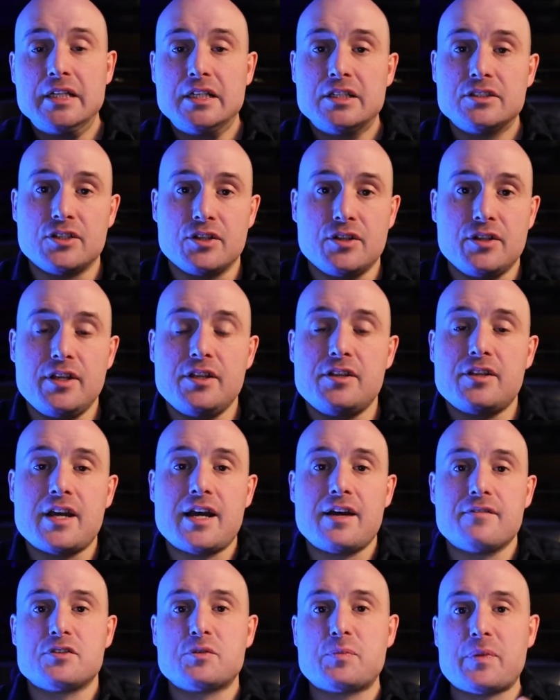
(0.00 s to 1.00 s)
So you need to
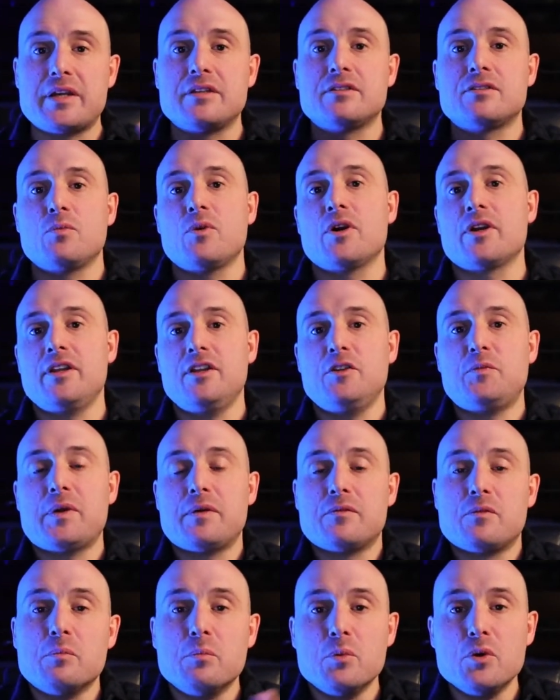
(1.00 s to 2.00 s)
have space to work. You need to be
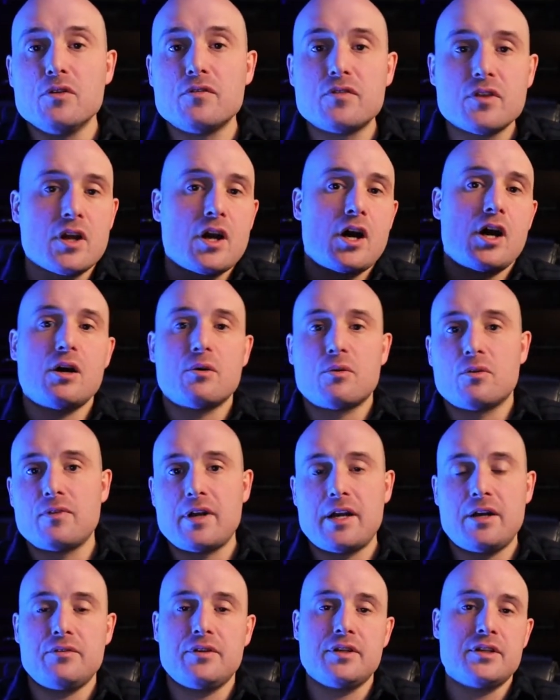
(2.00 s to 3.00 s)
able to move the car
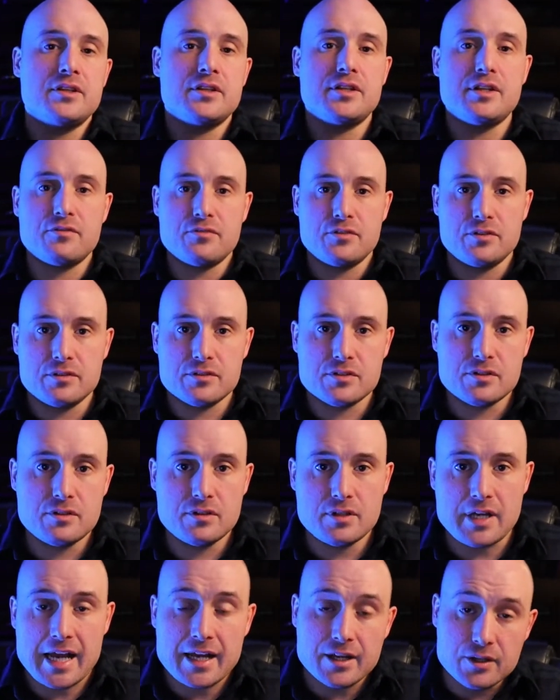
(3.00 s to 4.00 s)
around into different
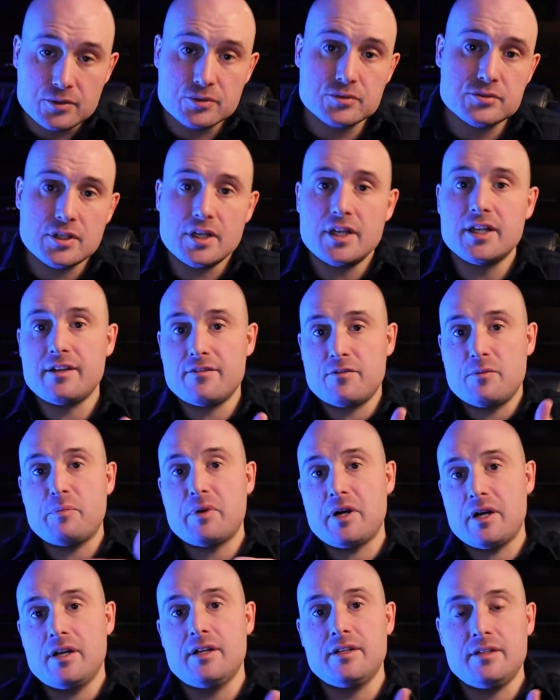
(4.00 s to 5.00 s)
angles,
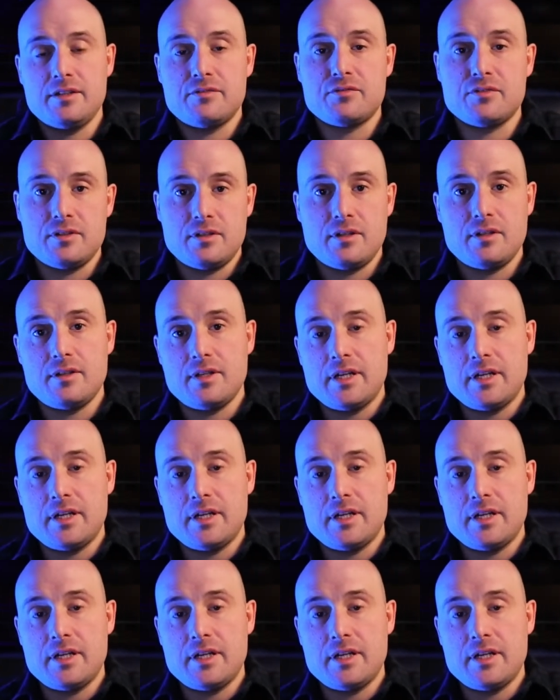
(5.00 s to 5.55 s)
different